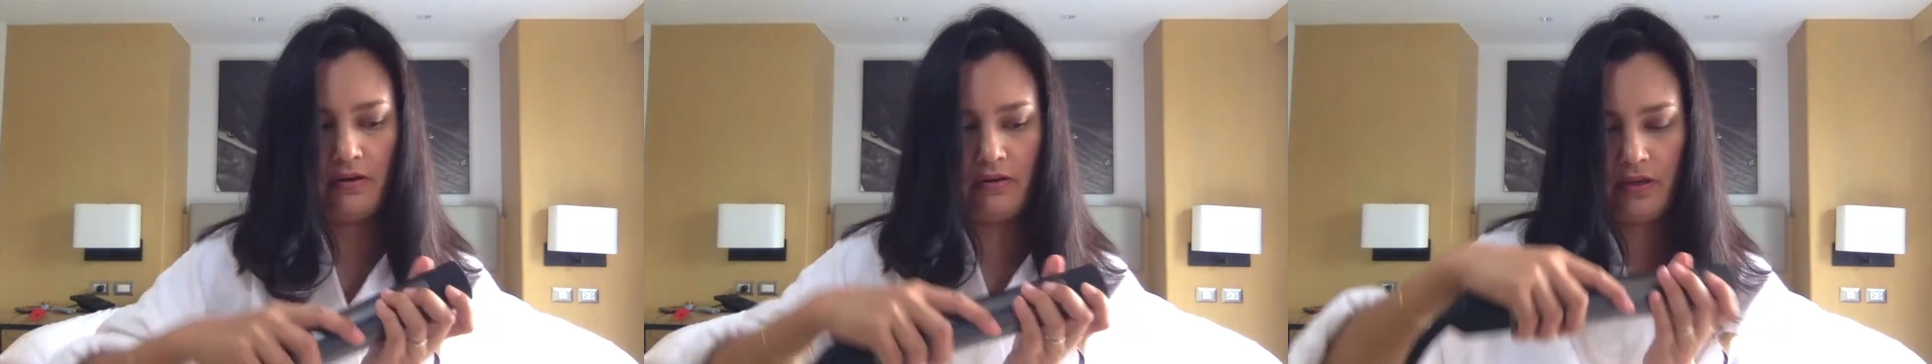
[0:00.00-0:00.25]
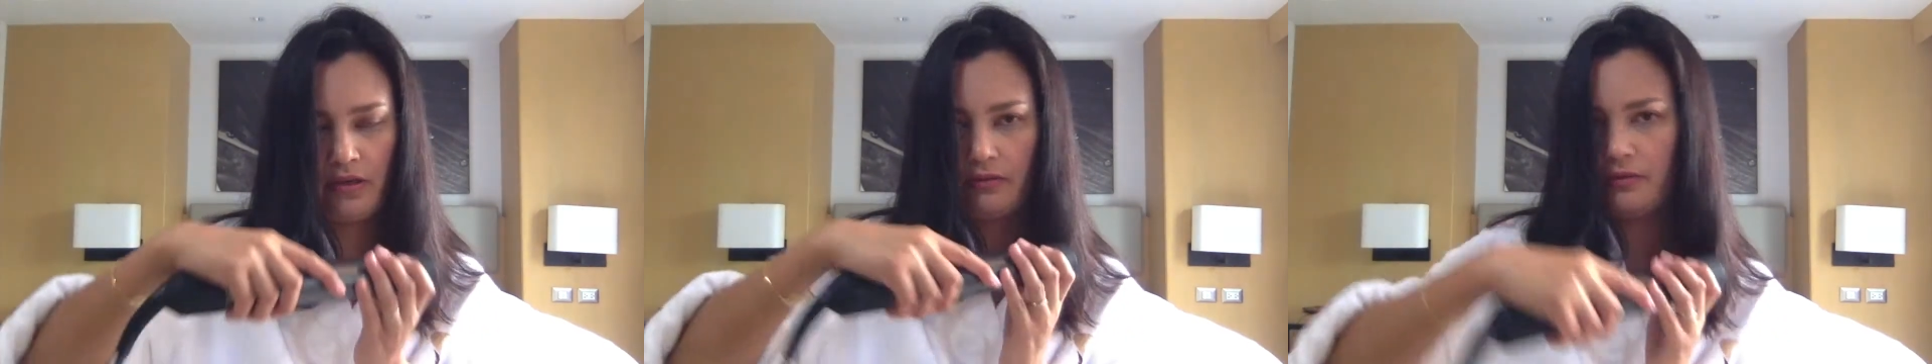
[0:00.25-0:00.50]

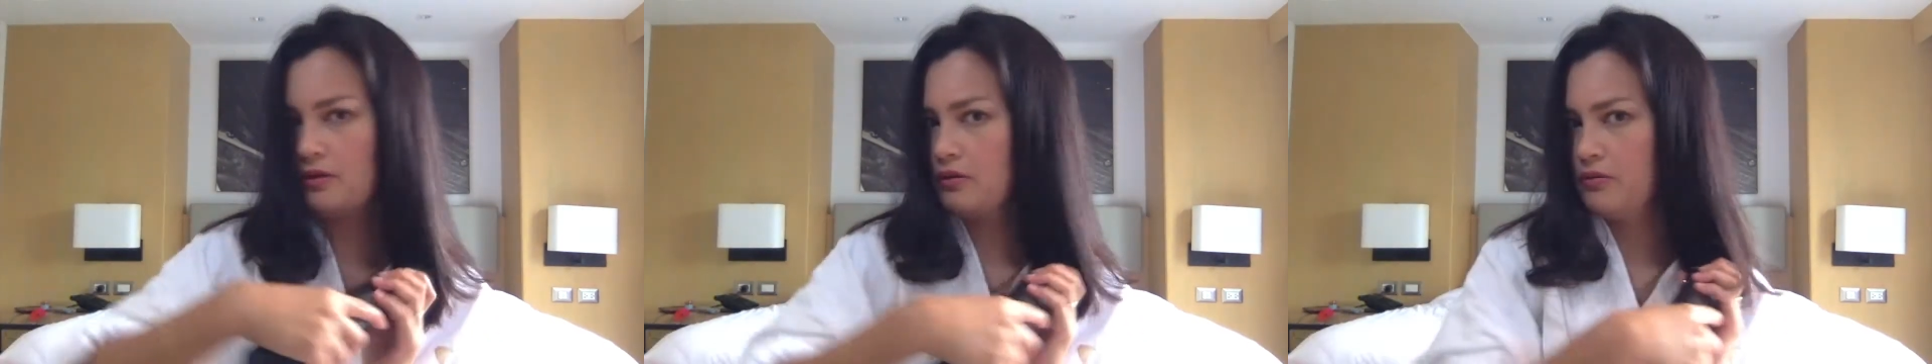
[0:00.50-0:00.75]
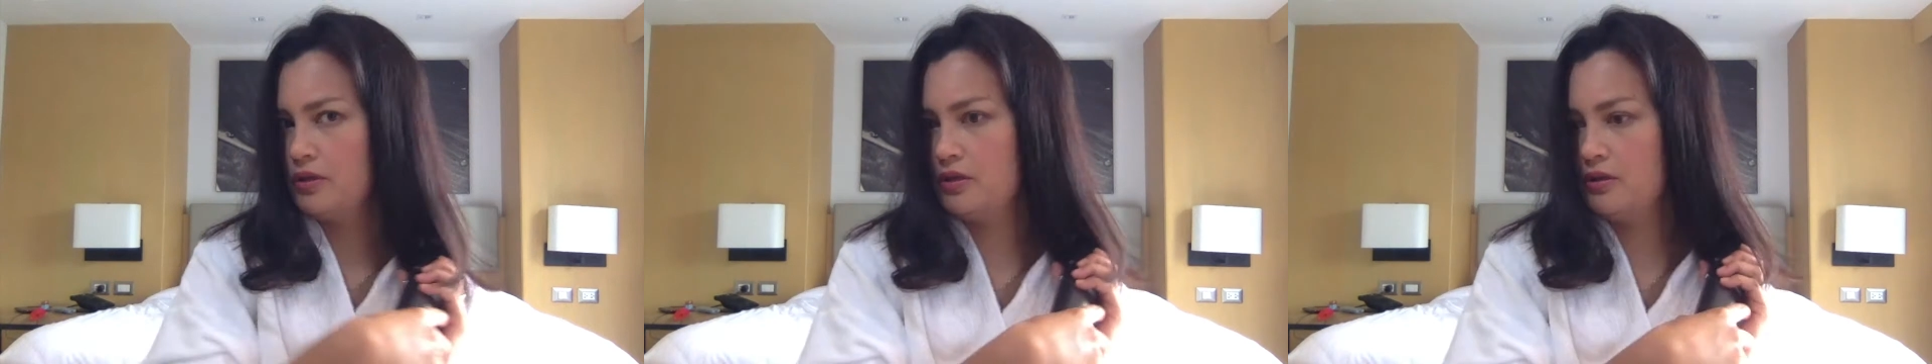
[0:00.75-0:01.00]
Okay, I'm gonna
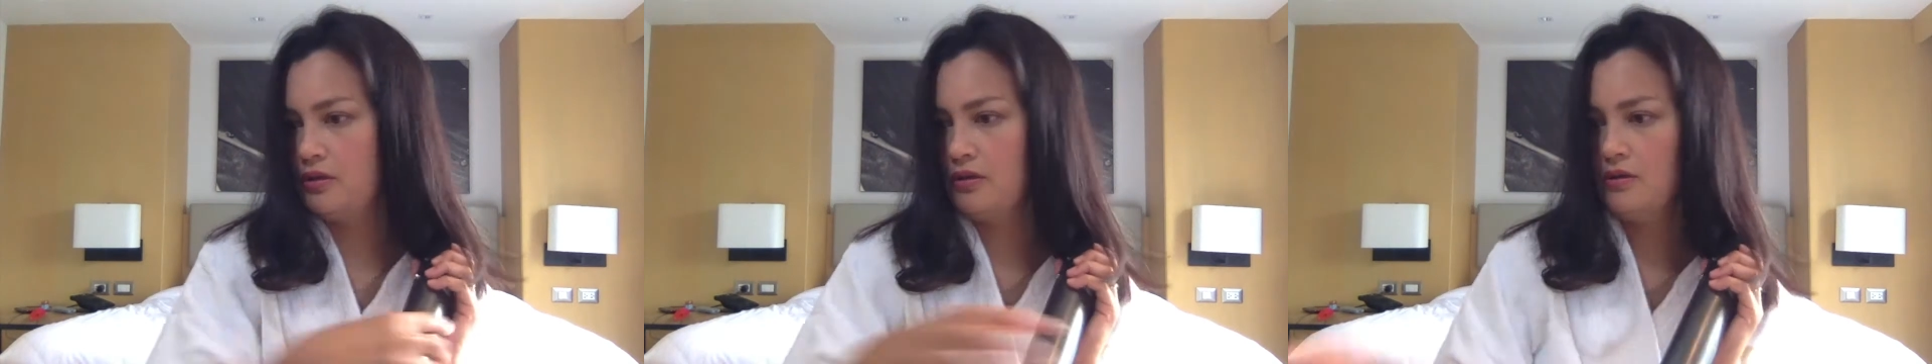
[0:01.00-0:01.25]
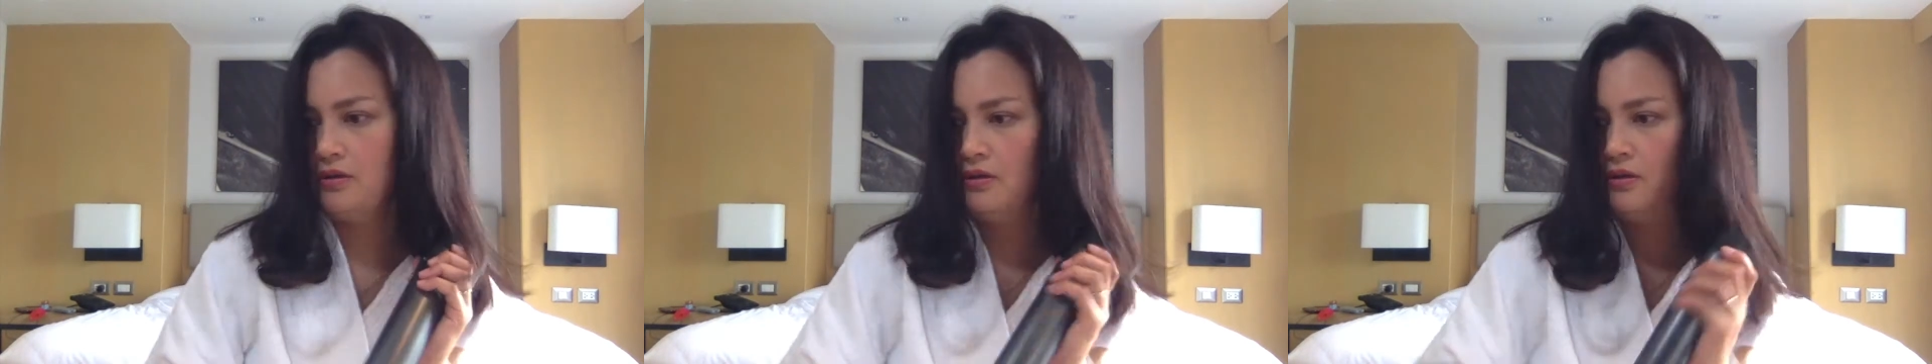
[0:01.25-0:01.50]
go here.
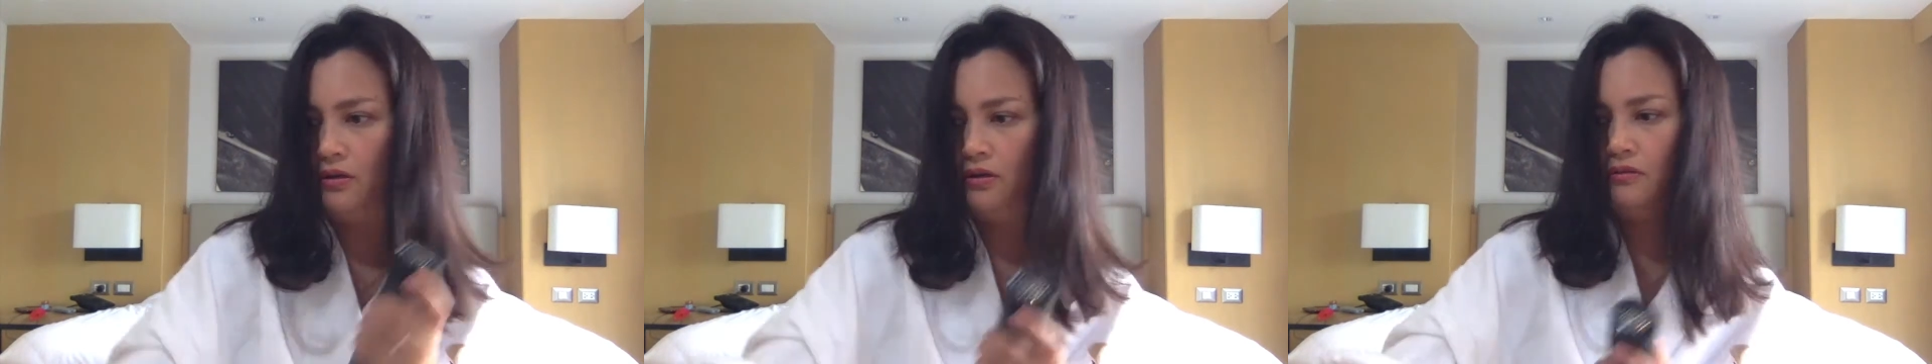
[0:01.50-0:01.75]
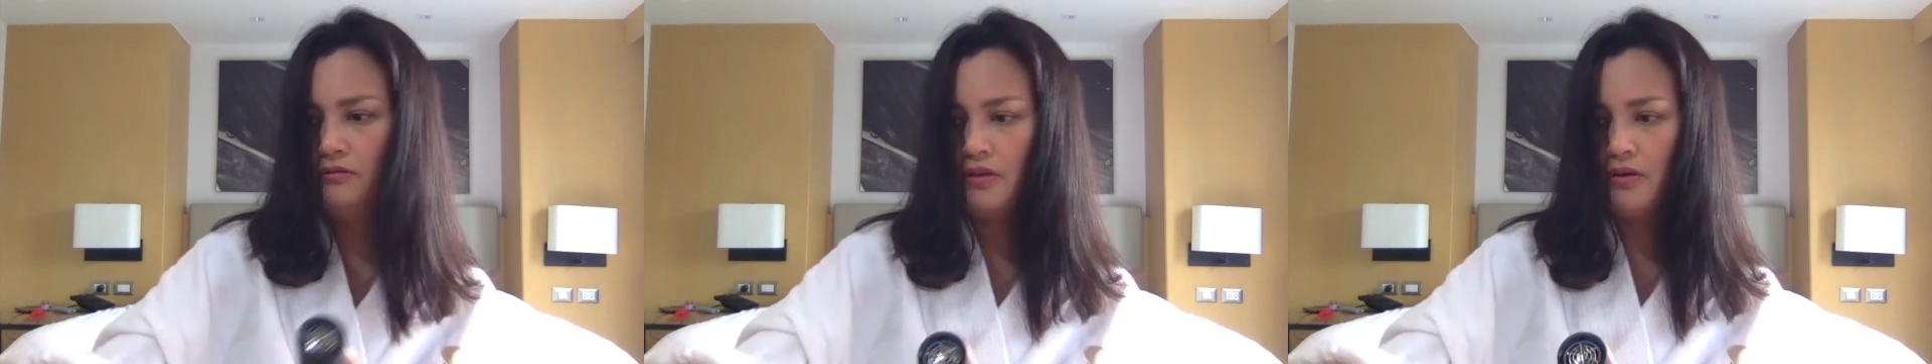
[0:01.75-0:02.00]

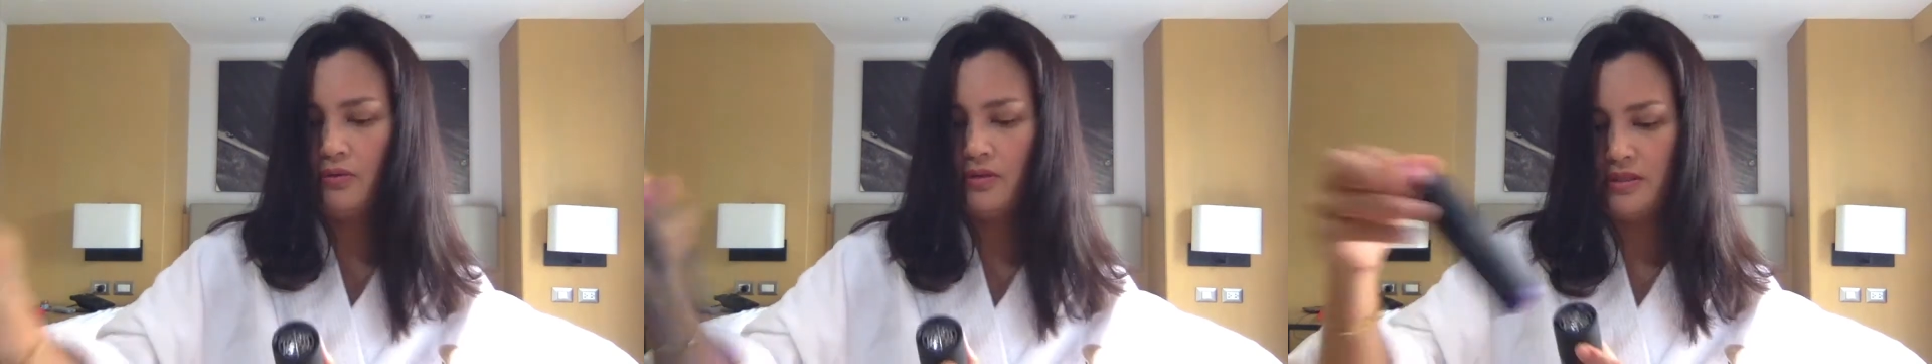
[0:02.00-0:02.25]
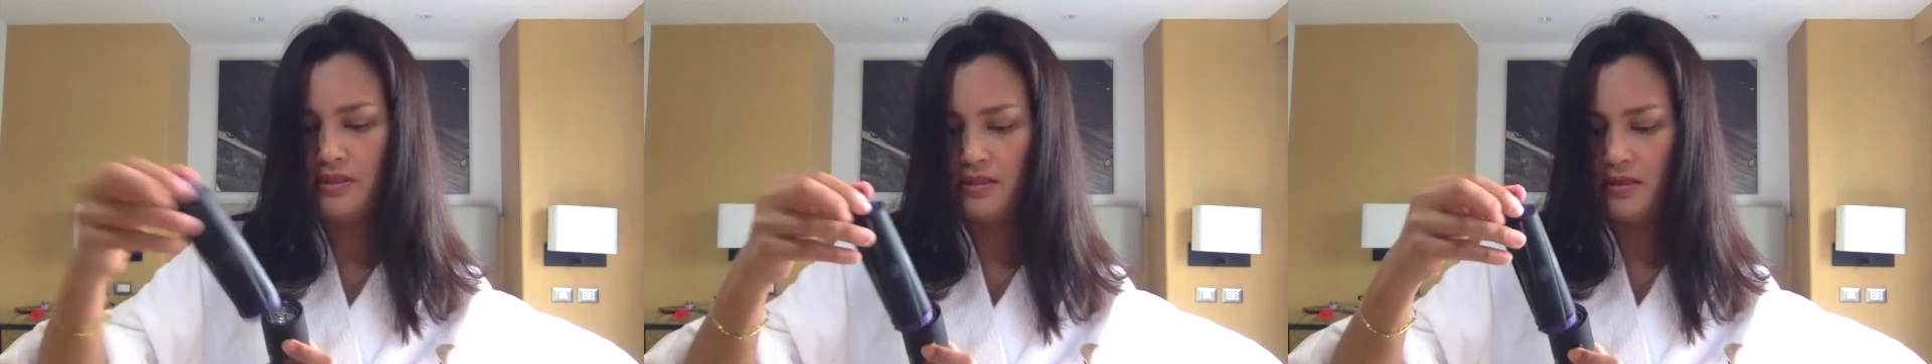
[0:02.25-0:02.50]
Oh, that was
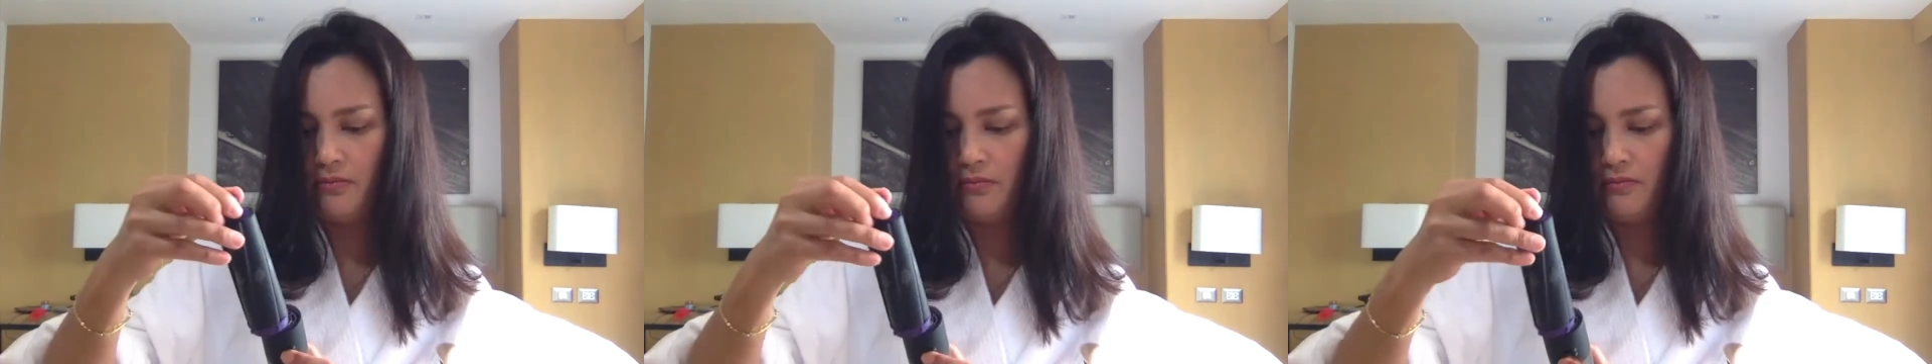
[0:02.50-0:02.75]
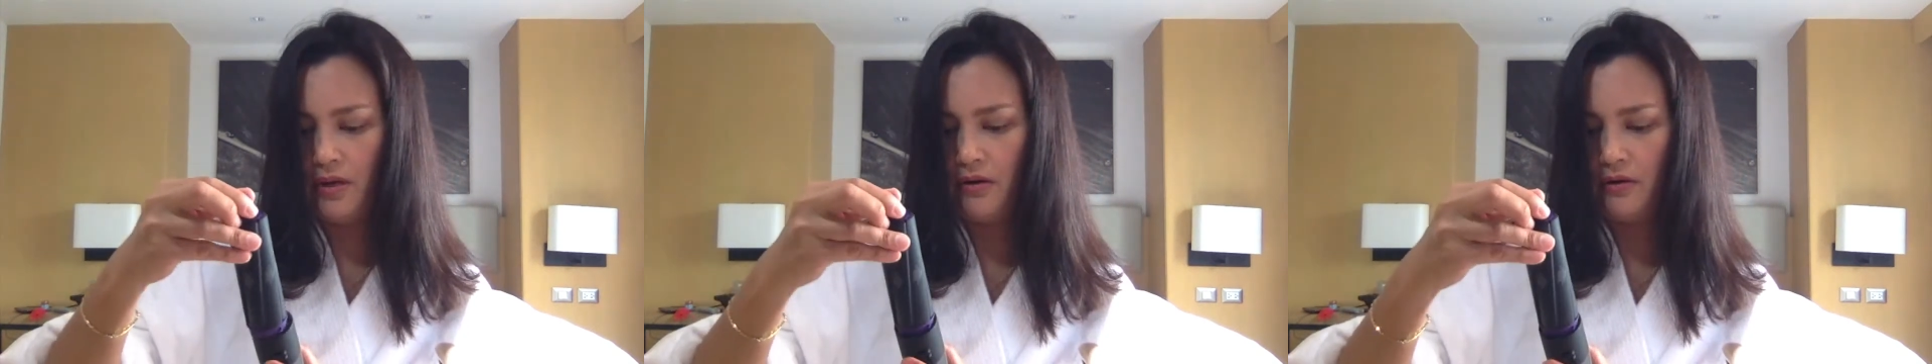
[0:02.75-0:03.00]
the same
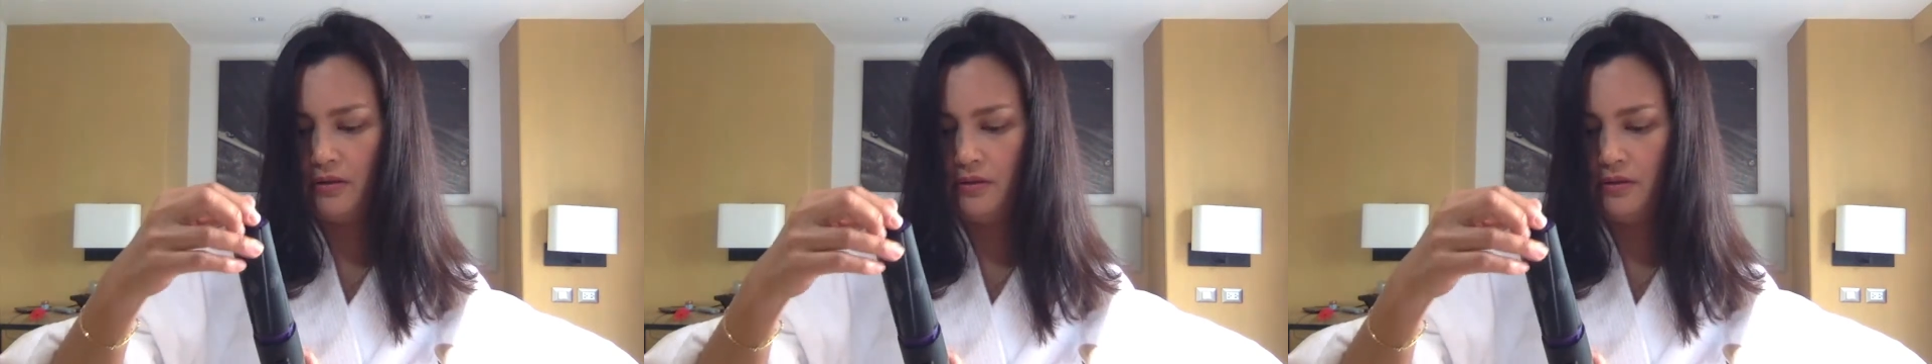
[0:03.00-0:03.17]
barrel.